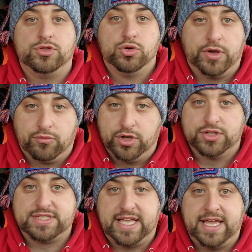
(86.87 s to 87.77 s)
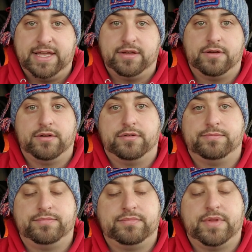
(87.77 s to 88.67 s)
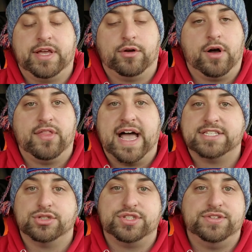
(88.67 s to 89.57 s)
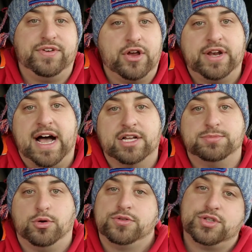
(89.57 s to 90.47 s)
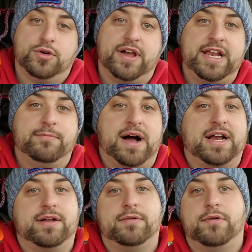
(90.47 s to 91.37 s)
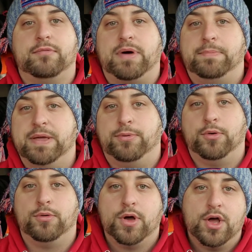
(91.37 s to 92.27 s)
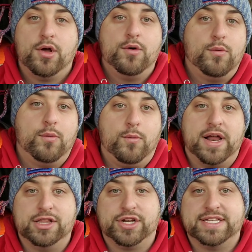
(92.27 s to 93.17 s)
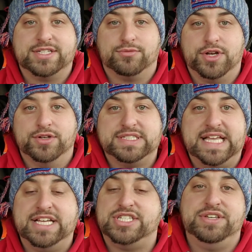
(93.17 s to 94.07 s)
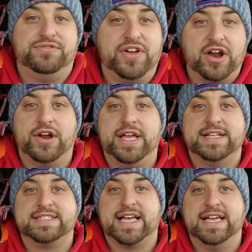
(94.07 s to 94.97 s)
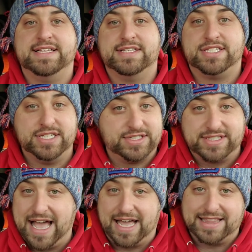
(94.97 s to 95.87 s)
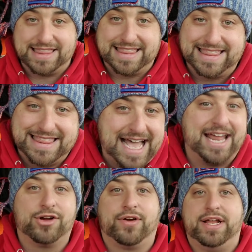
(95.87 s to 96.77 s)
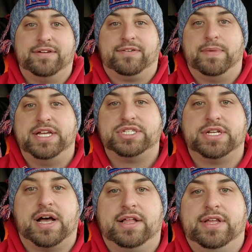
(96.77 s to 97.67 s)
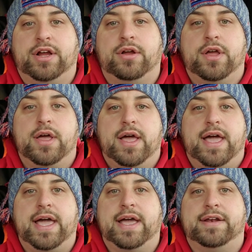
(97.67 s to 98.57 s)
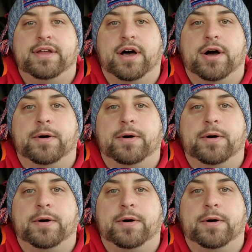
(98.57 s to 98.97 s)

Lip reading: doing real estate and all that. So she's very knowledgeable. So any of my people want to look into real estate, she's very insightful. She's got a lot of great information on there. And